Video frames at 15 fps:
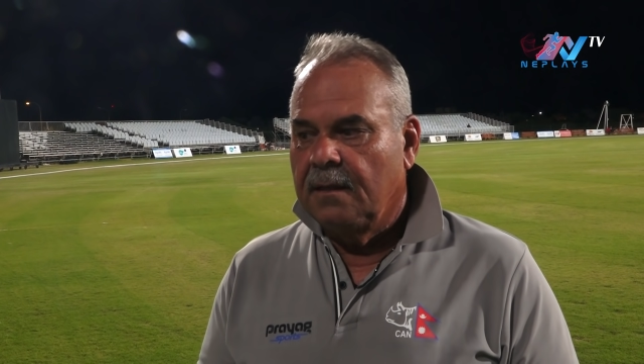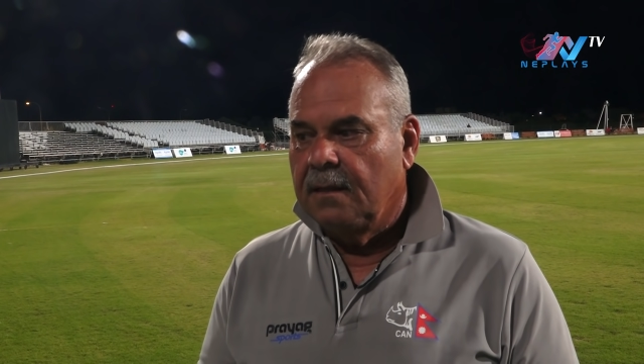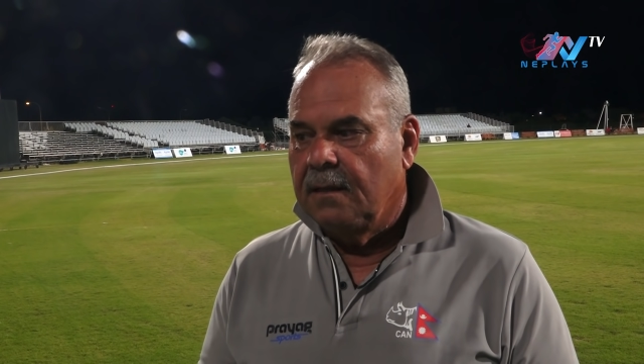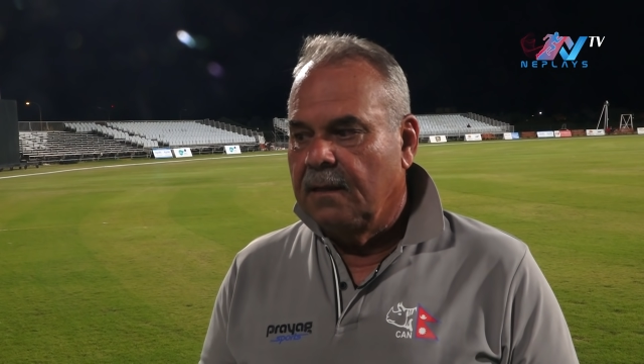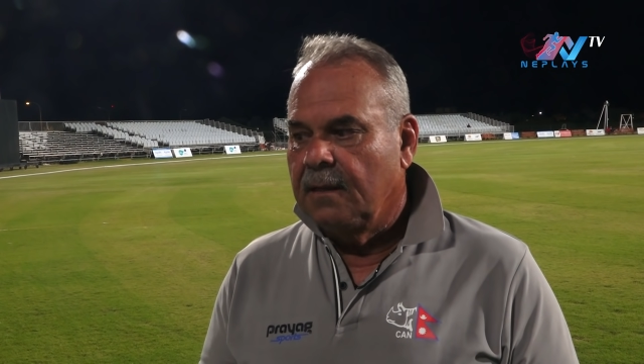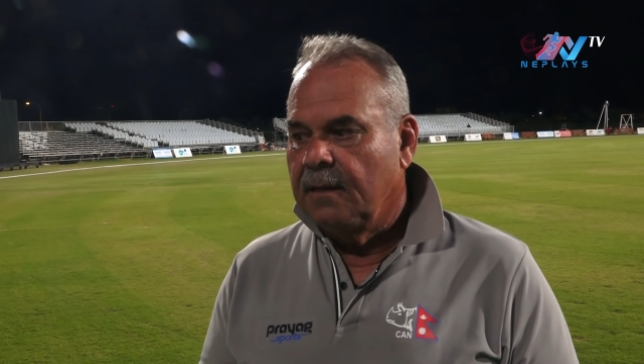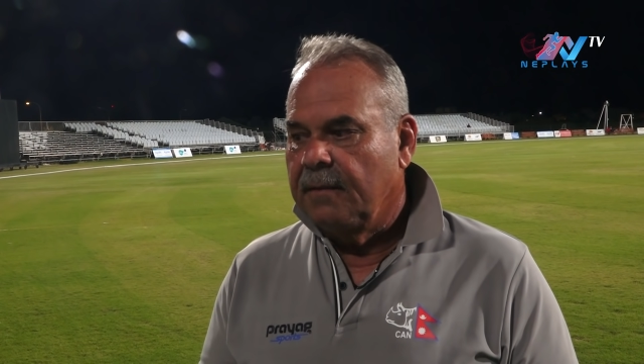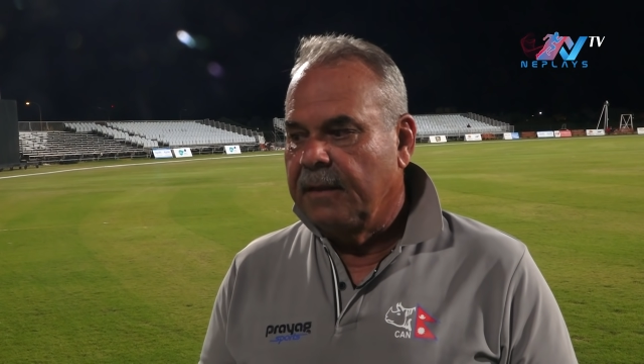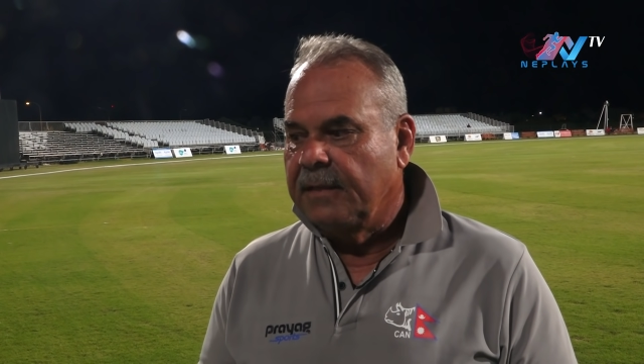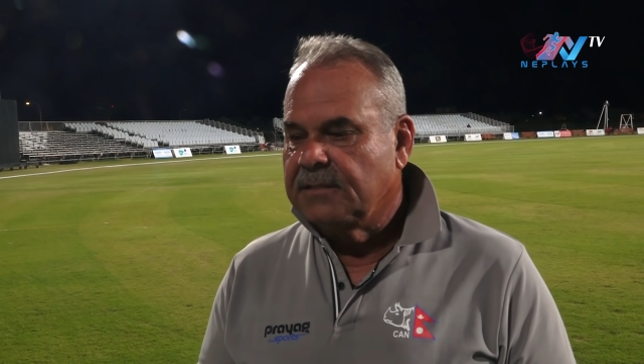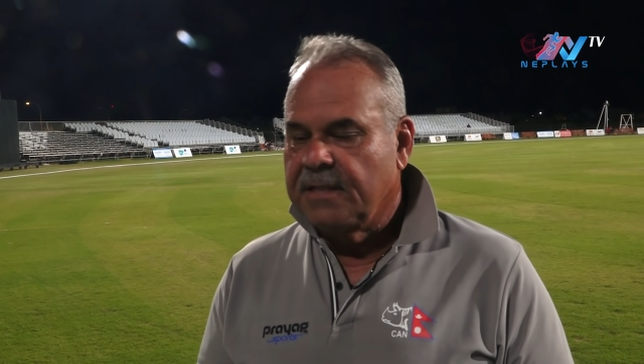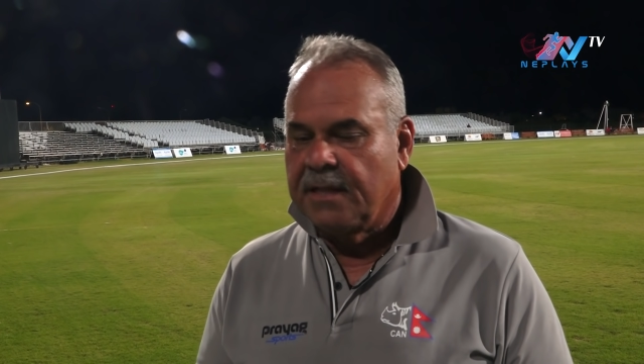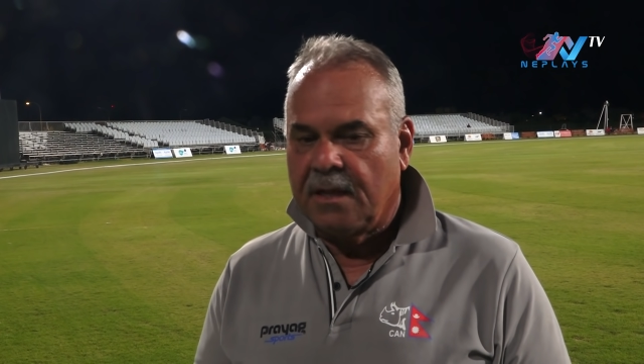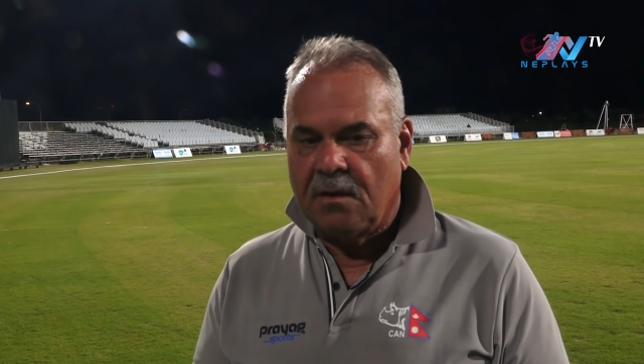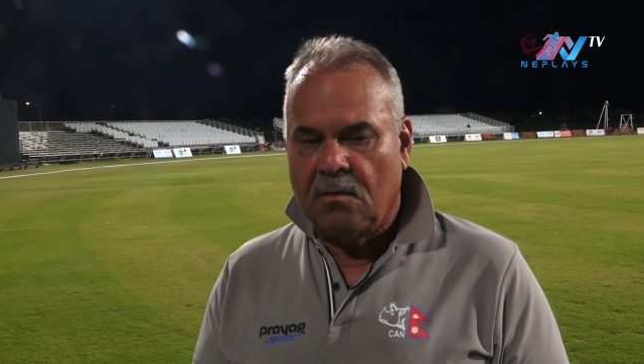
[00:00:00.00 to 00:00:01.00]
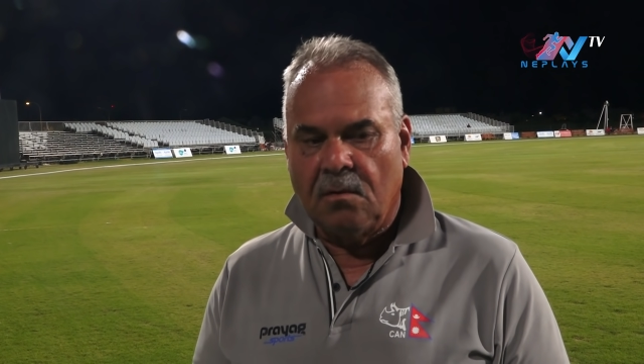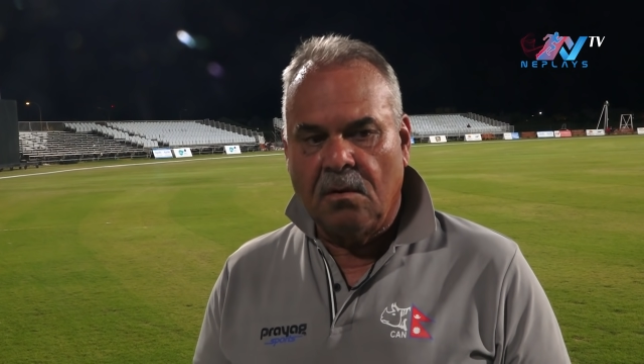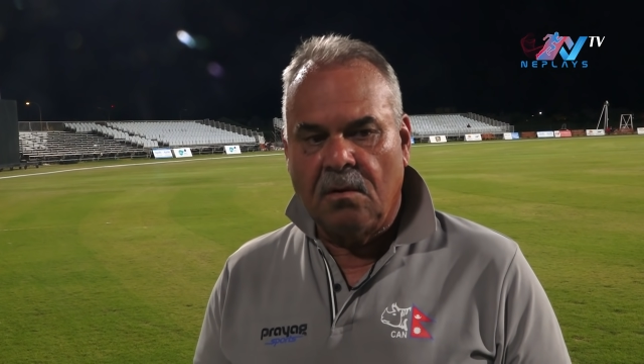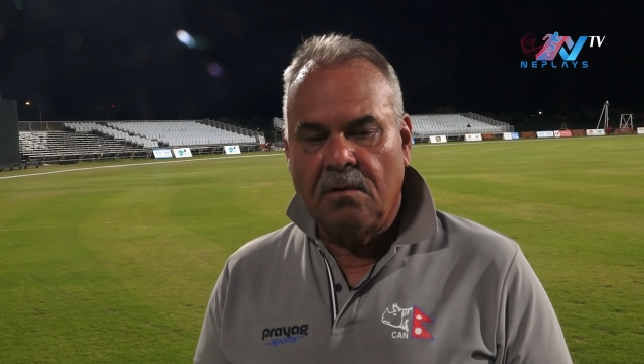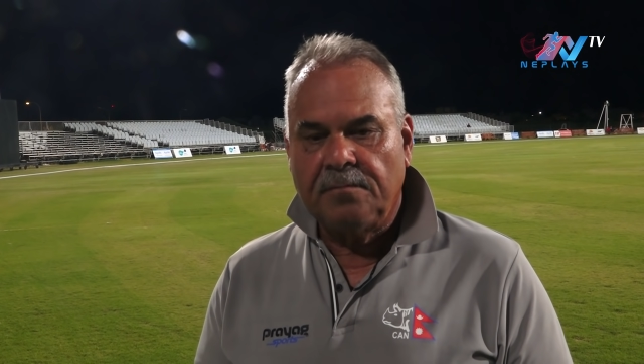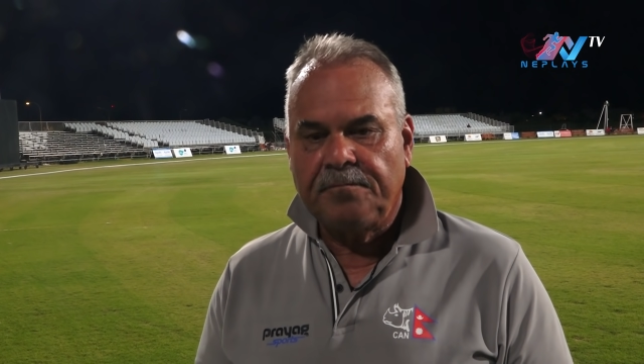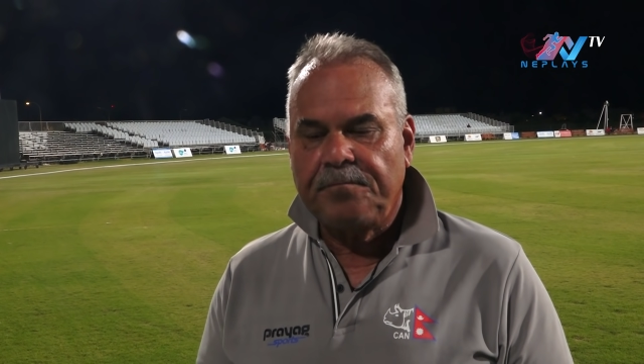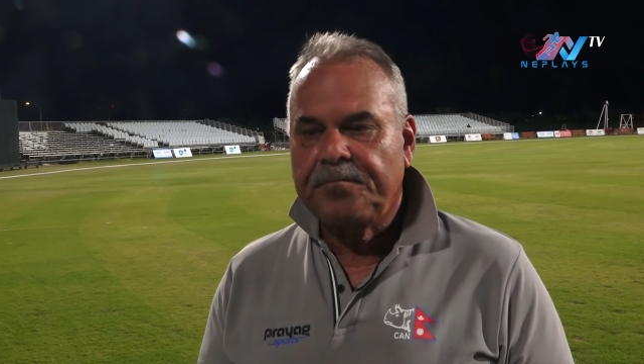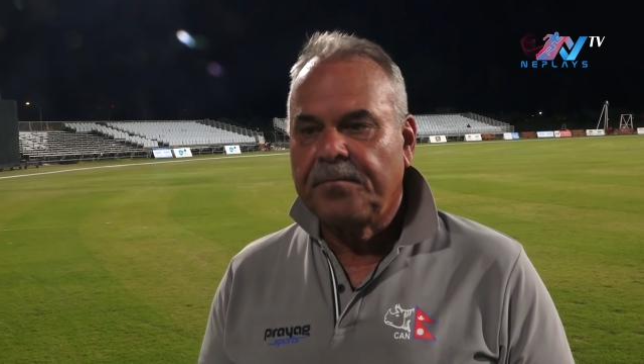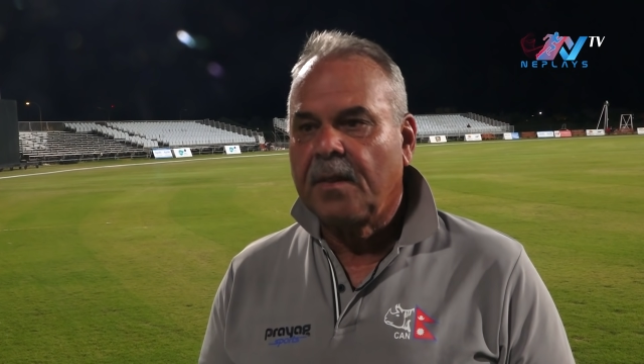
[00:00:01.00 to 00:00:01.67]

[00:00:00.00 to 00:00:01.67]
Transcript: as they go along.